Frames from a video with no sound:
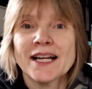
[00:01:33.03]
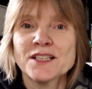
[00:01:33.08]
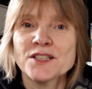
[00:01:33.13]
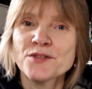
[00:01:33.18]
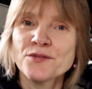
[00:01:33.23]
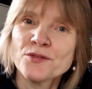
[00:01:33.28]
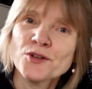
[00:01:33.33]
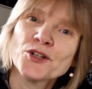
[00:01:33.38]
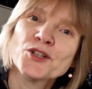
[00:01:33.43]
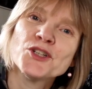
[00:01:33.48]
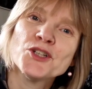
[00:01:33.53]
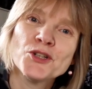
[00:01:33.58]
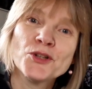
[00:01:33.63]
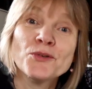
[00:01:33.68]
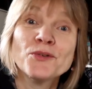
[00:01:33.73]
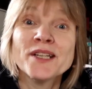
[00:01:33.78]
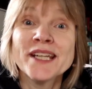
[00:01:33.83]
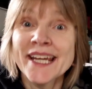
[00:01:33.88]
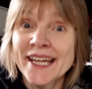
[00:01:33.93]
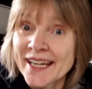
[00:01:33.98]
And for
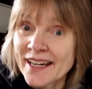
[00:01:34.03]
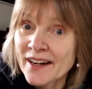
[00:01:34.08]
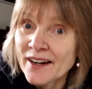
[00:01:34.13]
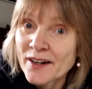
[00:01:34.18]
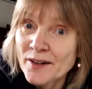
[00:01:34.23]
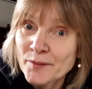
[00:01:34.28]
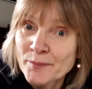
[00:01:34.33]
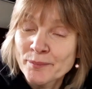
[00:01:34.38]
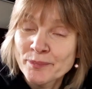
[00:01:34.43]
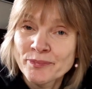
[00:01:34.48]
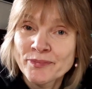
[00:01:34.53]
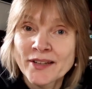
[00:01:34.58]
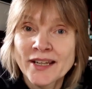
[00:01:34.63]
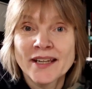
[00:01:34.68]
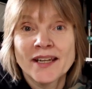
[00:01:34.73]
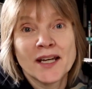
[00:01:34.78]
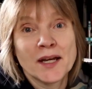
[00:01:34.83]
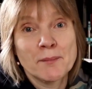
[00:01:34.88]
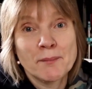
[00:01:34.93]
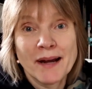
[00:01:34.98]
New Year,
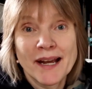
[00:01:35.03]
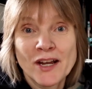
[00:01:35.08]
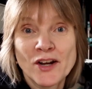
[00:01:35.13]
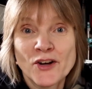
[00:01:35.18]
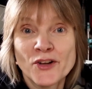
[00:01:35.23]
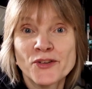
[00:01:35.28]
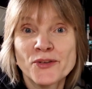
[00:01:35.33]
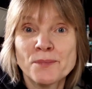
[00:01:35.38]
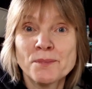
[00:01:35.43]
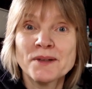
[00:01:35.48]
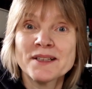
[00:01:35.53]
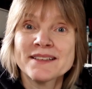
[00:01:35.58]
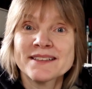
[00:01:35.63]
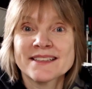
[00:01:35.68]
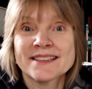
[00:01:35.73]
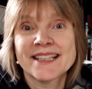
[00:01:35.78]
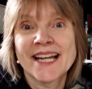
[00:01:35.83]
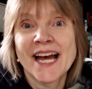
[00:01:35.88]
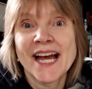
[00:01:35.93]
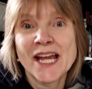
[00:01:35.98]
my husband
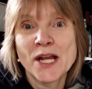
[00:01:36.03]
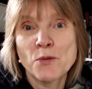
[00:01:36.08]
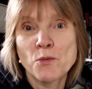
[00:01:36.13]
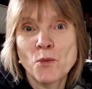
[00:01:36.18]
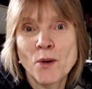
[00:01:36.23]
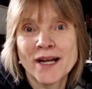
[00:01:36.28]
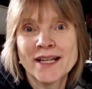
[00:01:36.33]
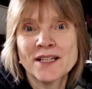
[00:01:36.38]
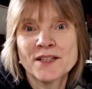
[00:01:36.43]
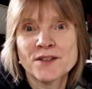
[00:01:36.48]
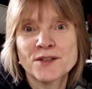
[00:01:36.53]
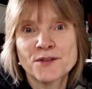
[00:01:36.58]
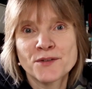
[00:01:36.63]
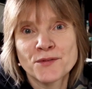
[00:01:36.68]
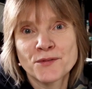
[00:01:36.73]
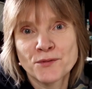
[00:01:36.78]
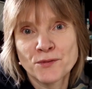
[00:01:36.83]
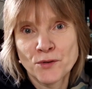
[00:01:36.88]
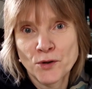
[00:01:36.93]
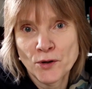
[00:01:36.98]
and I went
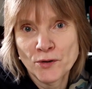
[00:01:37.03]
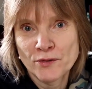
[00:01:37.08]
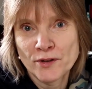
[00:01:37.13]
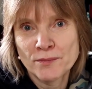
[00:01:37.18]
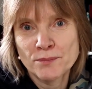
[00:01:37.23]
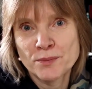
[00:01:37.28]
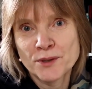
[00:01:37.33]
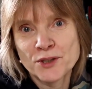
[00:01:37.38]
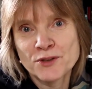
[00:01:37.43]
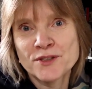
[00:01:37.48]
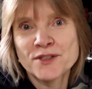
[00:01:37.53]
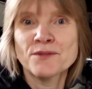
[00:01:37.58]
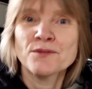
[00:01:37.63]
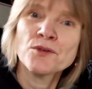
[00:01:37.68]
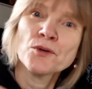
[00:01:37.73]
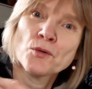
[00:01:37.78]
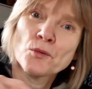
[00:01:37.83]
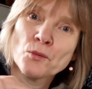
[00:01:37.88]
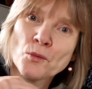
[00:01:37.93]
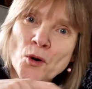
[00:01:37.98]
for a
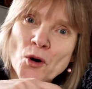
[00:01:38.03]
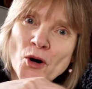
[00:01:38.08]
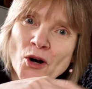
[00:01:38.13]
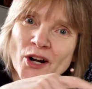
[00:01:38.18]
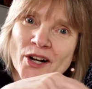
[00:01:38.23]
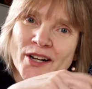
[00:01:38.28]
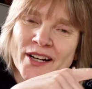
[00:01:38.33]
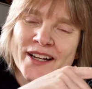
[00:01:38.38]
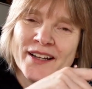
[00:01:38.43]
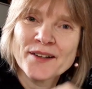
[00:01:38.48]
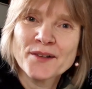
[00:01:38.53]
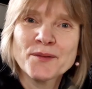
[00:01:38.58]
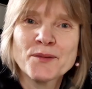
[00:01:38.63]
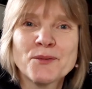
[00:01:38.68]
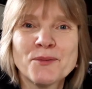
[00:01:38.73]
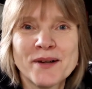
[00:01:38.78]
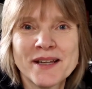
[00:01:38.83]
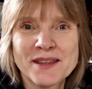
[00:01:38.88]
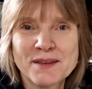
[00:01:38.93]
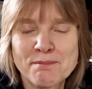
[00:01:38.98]
beautiful walk
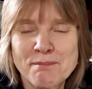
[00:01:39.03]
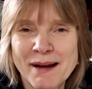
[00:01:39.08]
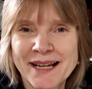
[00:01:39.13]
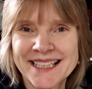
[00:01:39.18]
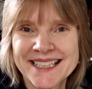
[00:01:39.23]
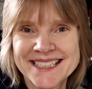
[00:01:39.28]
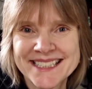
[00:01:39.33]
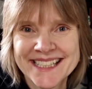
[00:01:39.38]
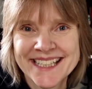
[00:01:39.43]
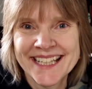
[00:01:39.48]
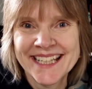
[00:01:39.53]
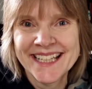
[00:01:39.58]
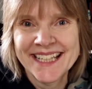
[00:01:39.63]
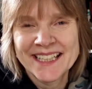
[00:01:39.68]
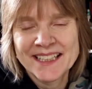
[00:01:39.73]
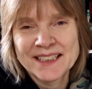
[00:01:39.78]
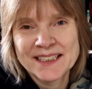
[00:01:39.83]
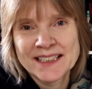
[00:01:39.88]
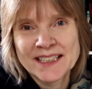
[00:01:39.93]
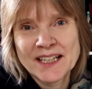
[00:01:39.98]
with Mandy,
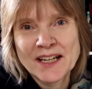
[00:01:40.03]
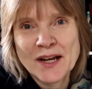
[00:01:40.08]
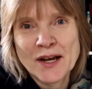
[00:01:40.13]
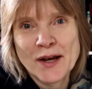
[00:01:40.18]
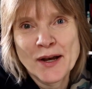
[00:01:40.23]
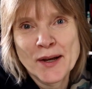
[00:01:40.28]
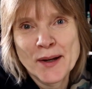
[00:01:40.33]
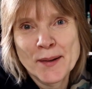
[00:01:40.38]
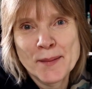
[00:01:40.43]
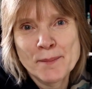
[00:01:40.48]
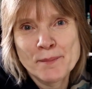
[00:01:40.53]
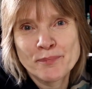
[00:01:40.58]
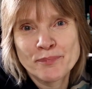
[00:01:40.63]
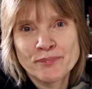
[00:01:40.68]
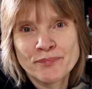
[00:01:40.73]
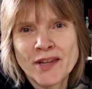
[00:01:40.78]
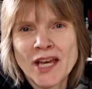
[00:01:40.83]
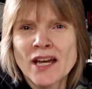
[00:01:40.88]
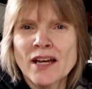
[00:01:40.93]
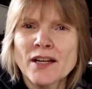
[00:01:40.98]

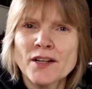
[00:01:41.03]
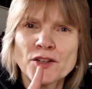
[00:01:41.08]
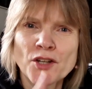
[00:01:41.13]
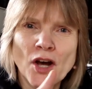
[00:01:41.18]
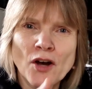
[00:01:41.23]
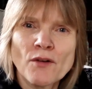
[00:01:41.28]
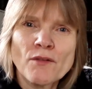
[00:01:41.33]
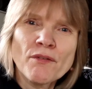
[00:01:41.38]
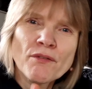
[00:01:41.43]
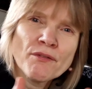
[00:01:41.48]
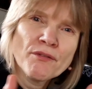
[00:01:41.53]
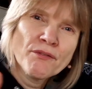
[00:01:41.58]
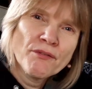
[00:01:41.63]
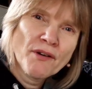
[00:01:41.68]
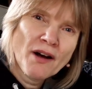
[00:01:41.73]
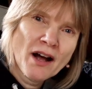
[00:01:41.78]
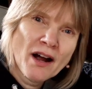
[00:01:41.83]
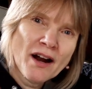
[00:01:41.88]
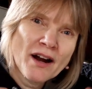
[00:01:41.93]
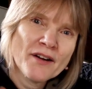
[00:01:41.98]
not
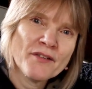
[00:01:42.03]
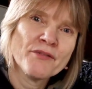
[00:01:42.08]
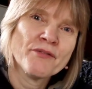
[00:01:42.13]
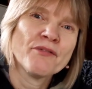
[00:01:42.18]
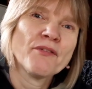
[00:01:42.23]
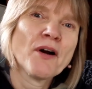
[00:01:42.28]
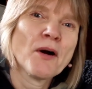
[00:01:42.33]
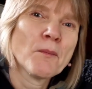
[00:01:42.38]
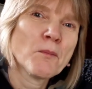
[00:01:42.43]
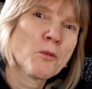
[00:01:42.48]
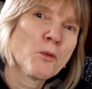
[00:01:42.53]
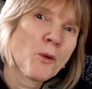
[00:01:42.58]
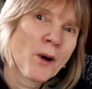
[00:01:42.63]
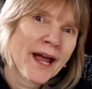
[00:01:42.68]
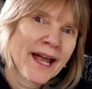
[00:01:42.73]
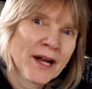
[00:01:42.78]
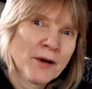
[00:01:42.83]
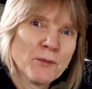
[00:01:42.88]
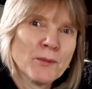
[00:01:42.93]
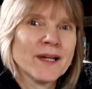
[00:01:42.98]
far from
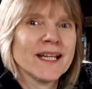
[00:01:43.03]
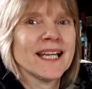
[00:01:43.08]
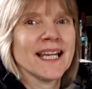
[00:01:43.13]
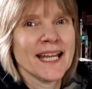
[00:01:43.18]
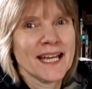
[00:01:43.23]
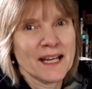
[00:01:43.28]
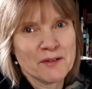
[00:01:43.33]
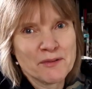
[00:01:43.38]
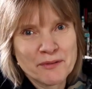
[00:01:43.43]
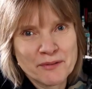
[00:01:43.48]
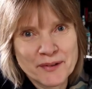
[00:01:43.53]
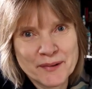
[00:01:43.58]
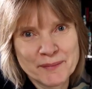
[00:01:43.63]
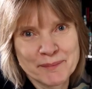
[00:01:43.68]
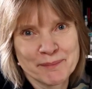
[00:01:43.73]
where we live.